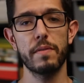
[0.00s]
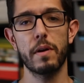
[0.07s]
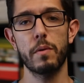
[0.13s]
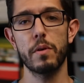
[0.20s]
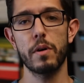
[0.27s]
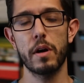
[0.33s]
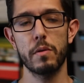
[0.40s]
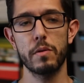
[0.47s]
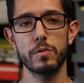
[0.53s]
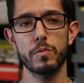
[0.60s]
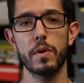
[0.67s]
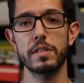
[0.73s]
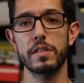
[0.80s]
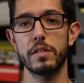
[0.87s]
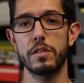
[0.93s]
I always
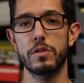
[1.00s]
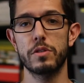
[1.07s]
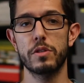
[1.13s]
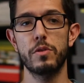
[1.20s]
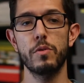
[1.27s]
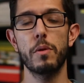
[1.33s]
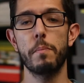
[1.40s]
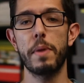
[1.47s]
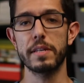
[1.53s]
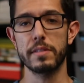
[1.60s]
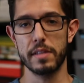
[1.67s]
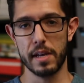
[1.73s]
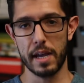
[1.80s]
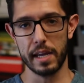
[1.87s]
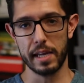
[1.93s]
want to do the best
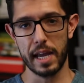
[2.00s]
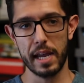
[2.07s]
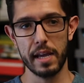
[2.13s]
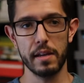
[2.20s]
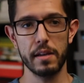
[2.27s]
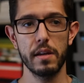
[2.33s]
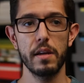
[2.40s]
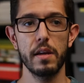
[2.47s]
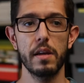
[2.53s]
that I can,